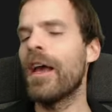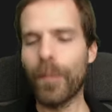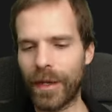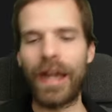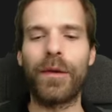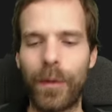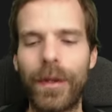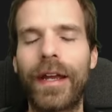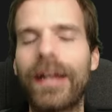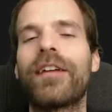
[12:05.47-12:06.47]
But anyway,
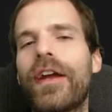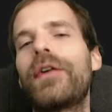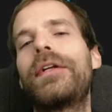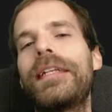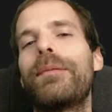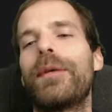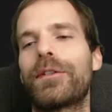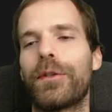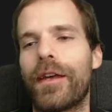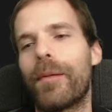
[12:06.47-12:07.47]
we're getting very deep
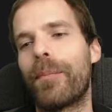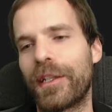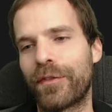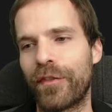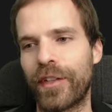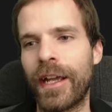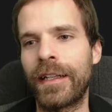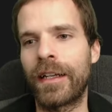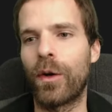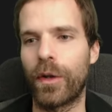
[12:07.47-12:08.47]
into the base fifty-eight
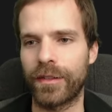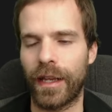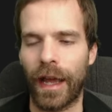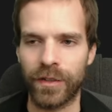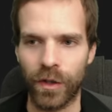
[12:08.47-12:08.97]
encodings again.